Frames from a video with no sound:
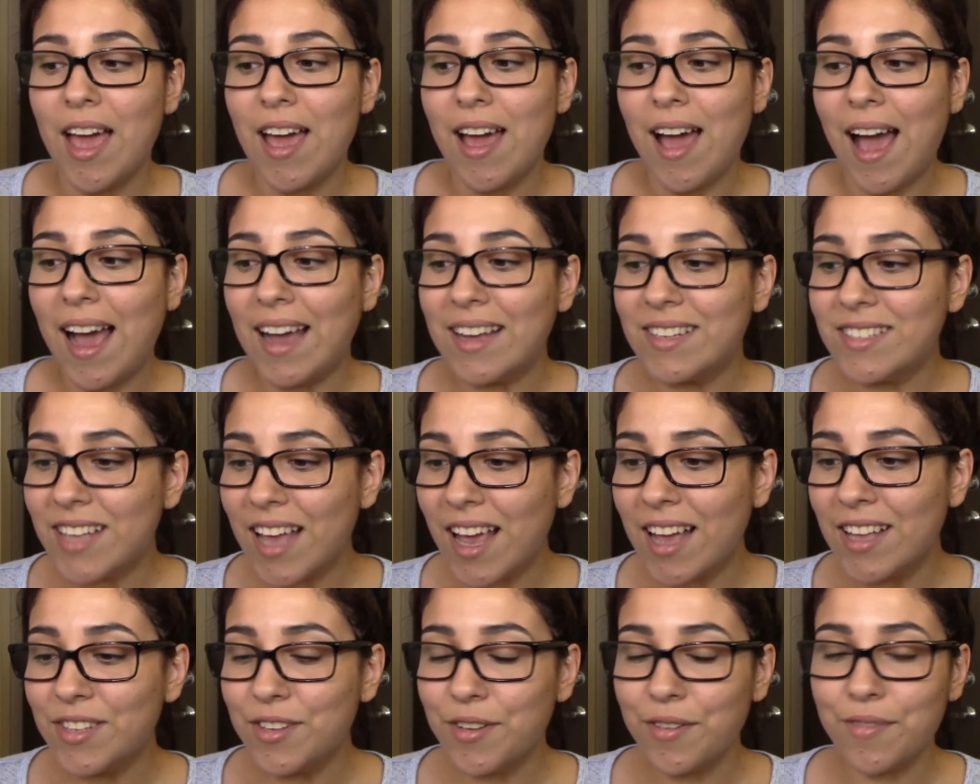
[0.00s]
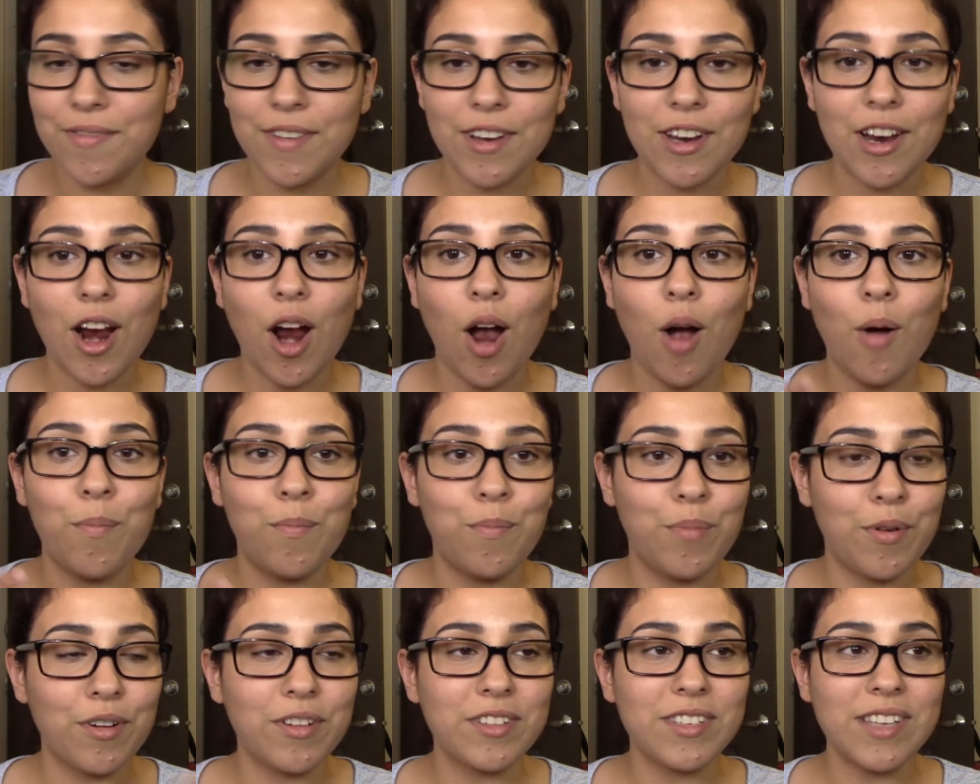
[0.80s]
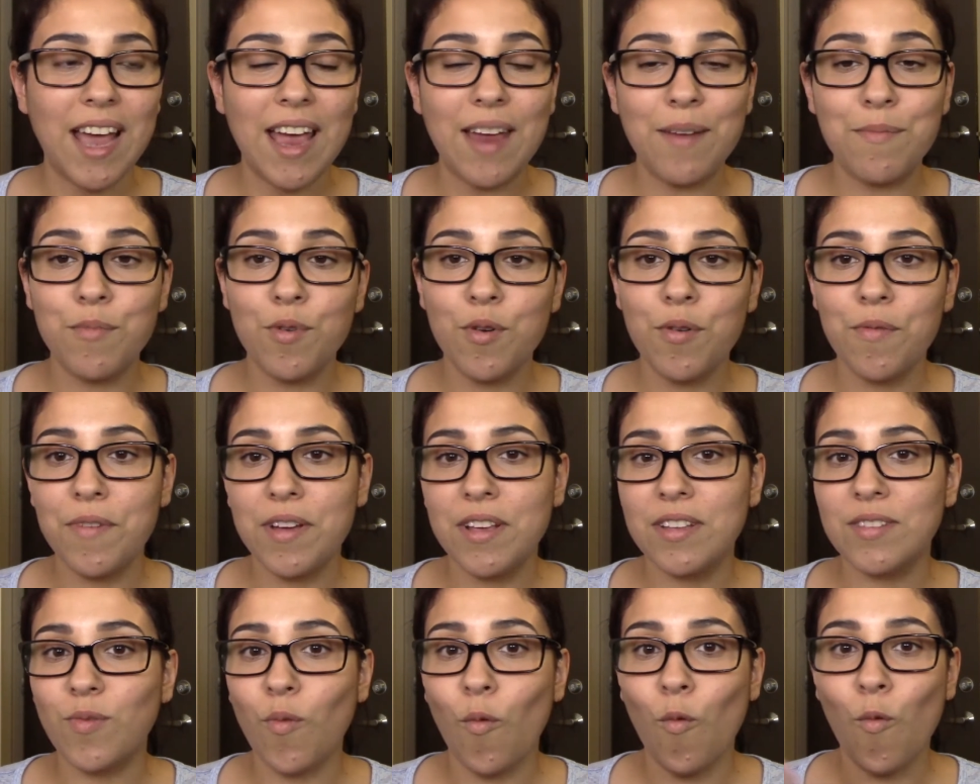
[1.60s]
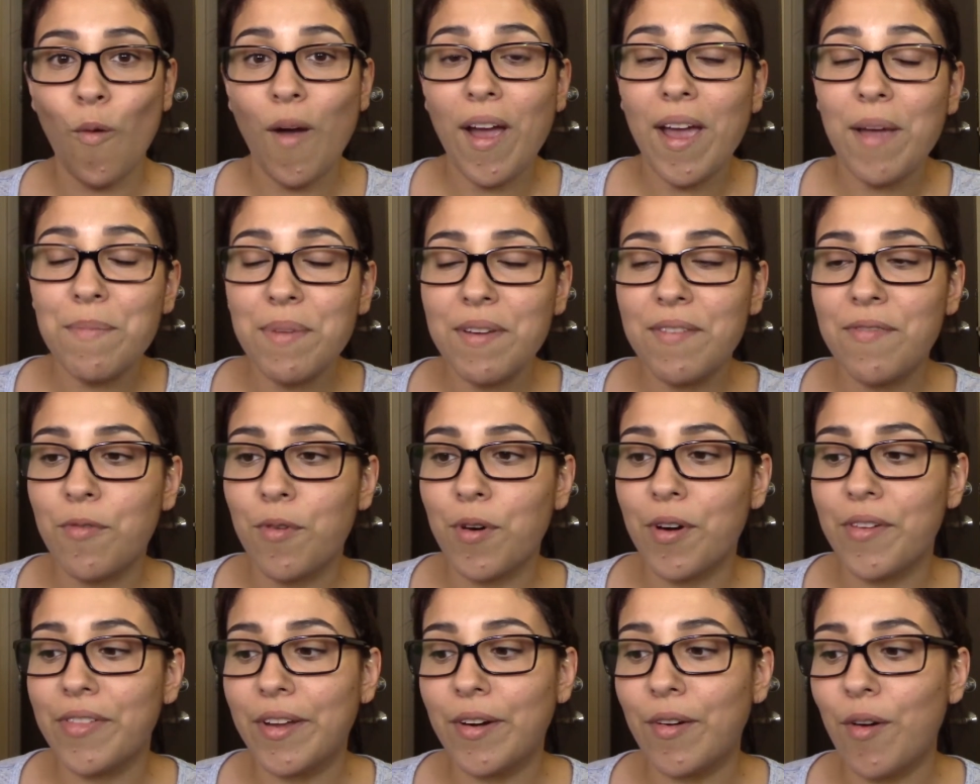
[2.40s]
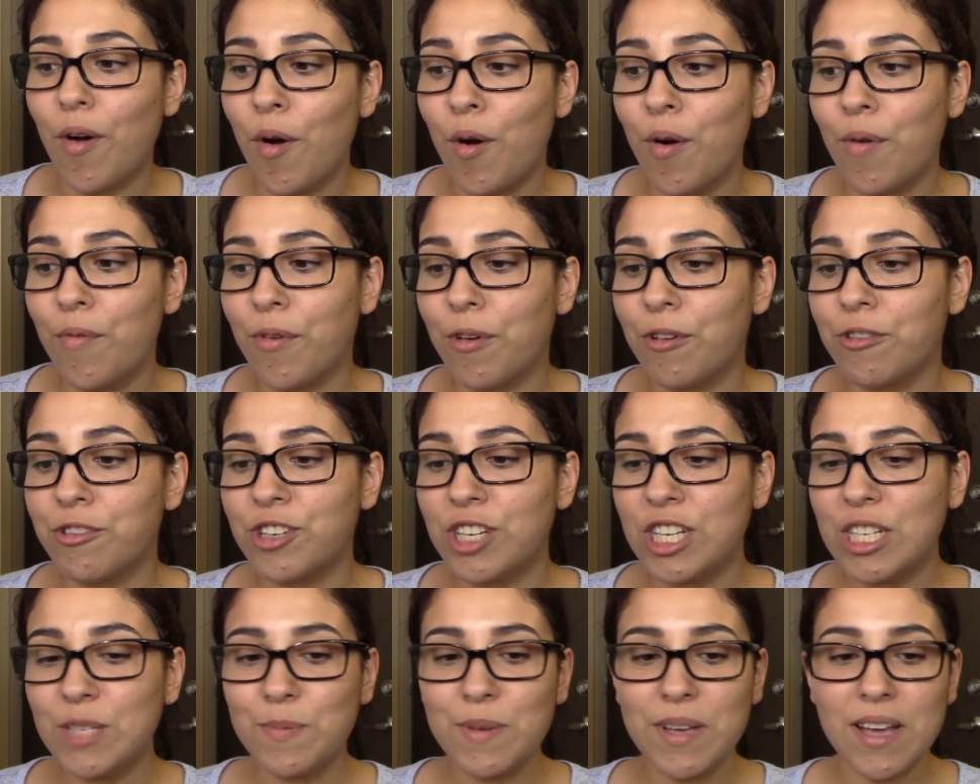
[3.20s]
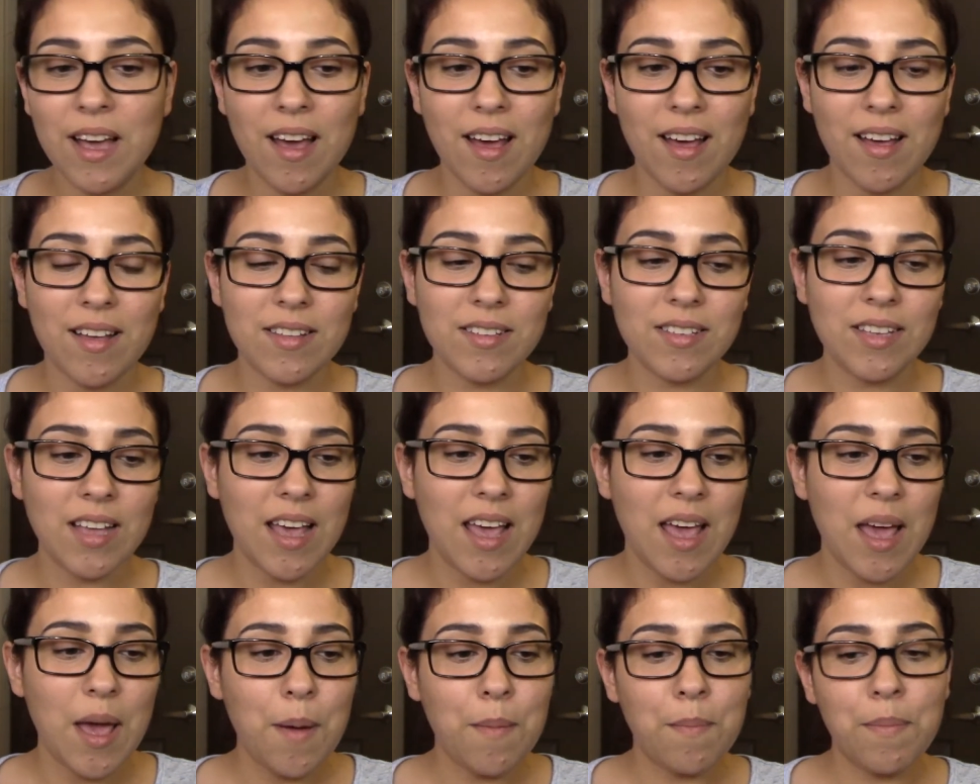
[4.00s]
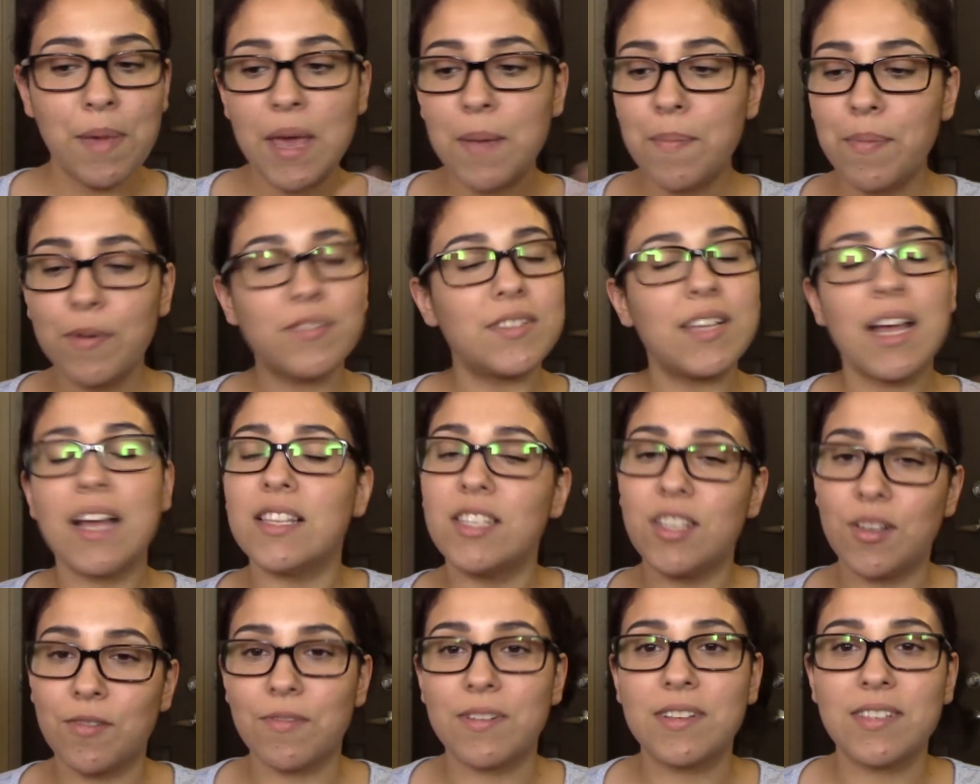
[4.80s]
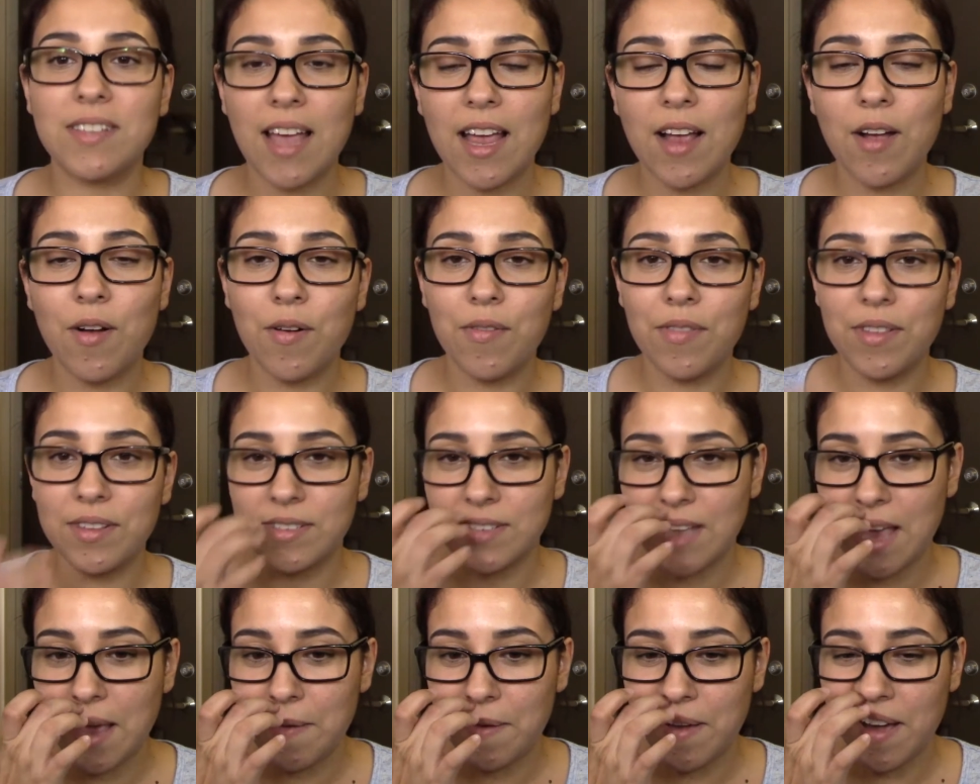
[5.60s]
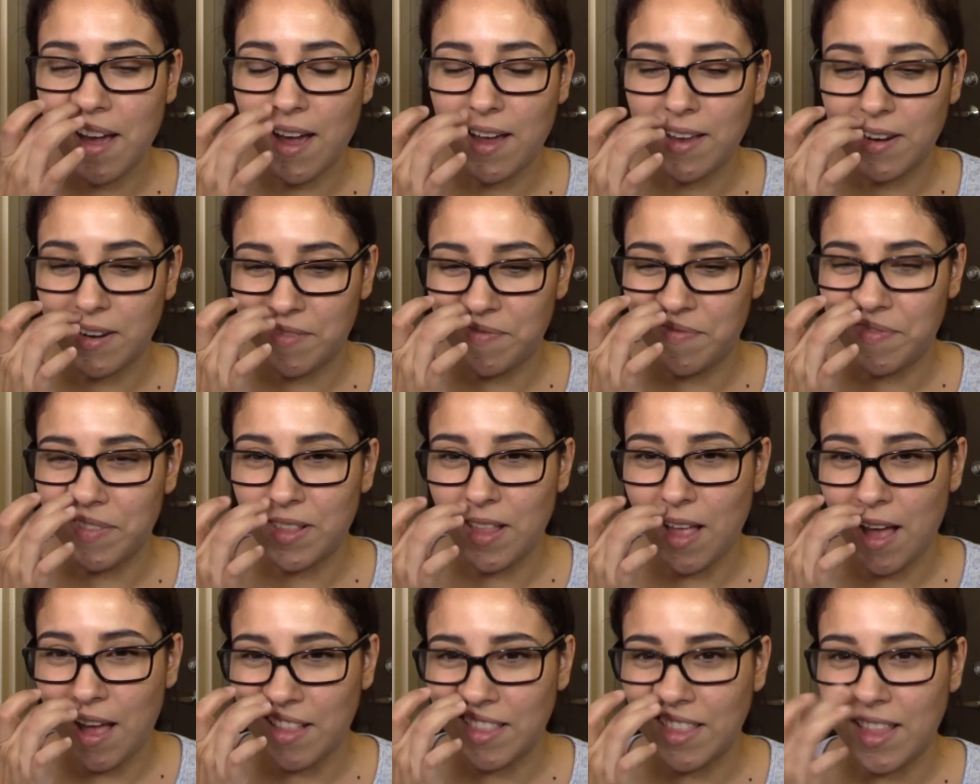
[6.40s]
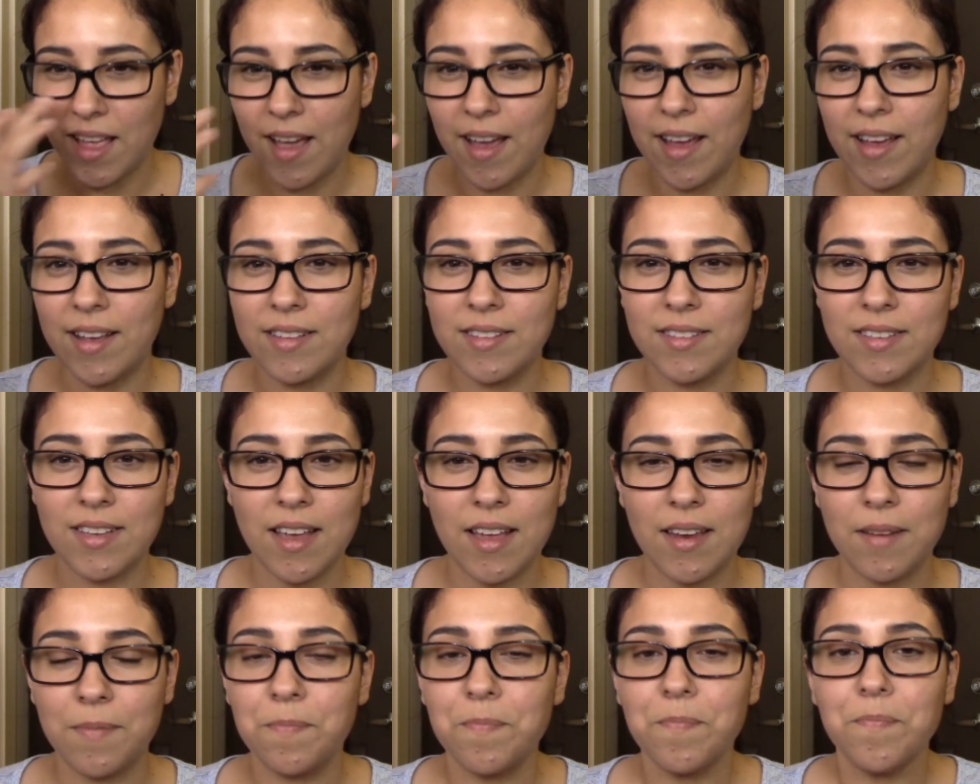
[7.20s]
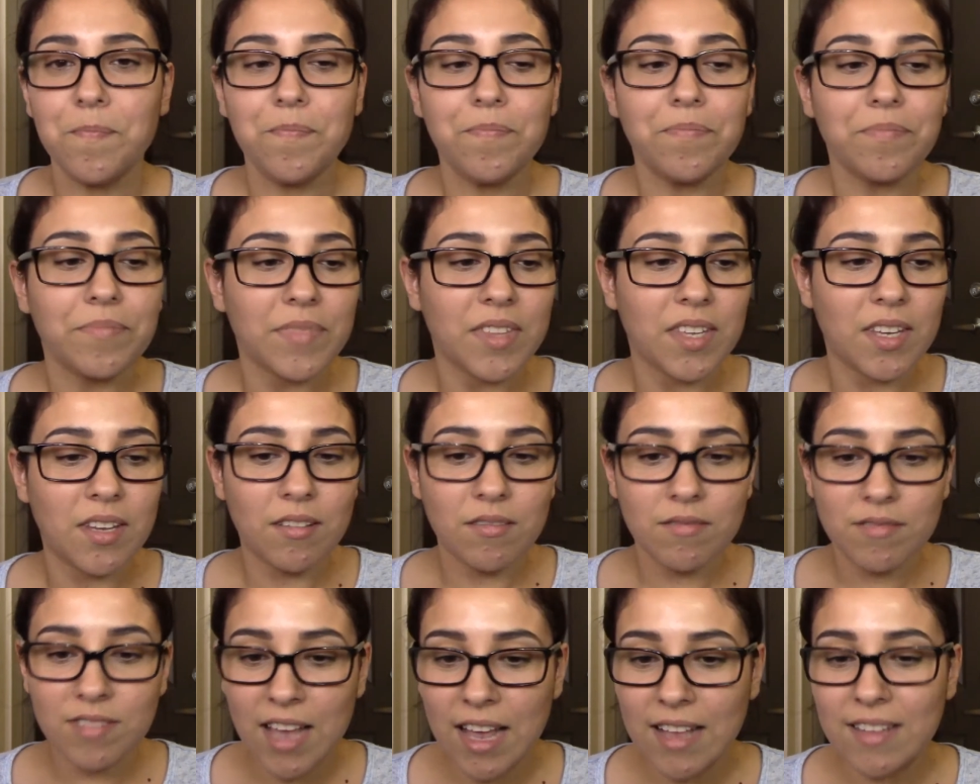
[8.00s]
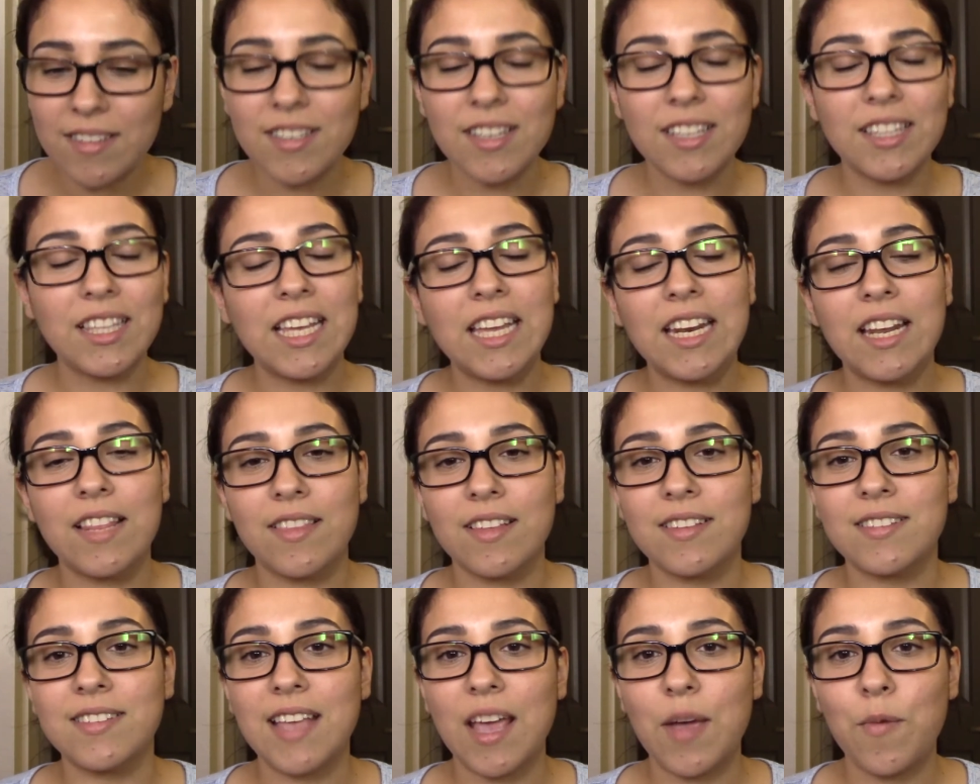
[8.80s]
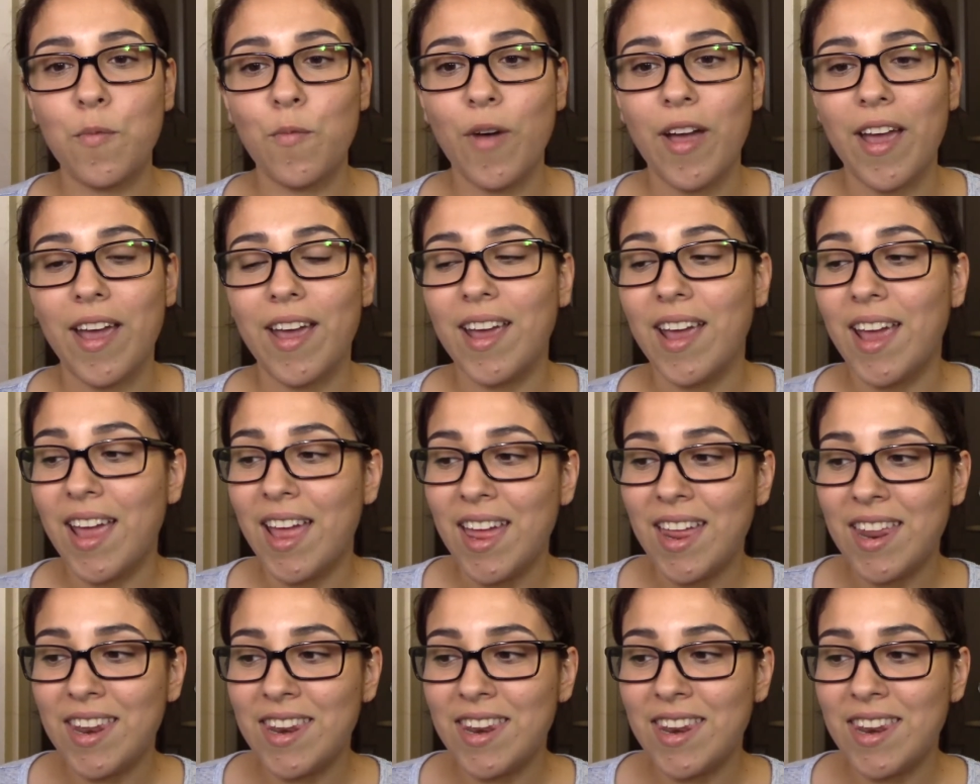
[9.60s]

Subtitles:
I tend to figure out books and movies way before they're over, just because people tend to recycle the same kind of plot lines and tend to lead in the same way.